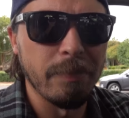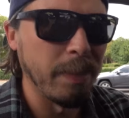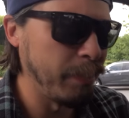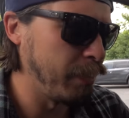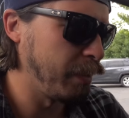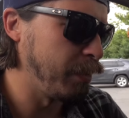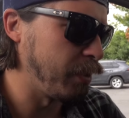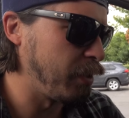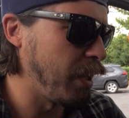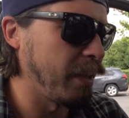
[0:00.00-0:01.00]
so maybe they'll give me
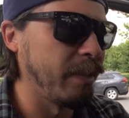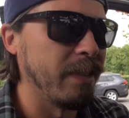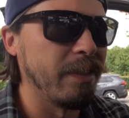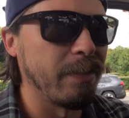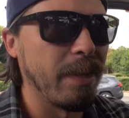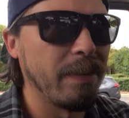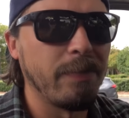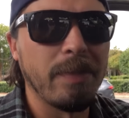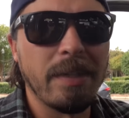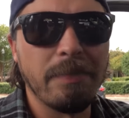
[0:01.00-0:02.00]
a shotgun and a
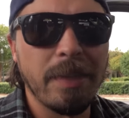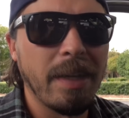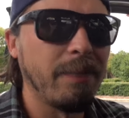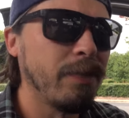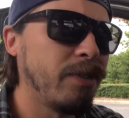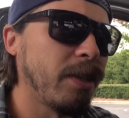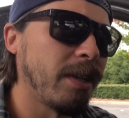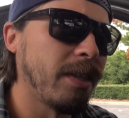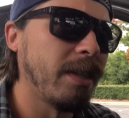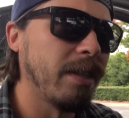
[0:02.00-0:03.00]
rifle while I'm there. Have you
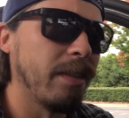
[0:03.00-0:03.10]
shot the